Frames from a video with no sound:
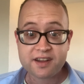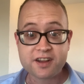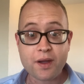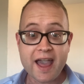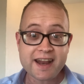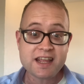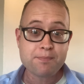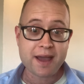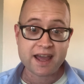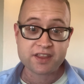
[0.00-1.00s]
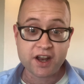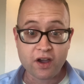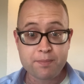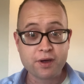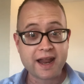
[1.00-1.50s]
So any bet that
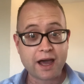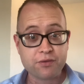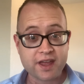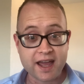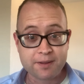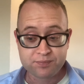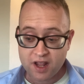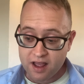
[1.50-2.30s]
I put out there,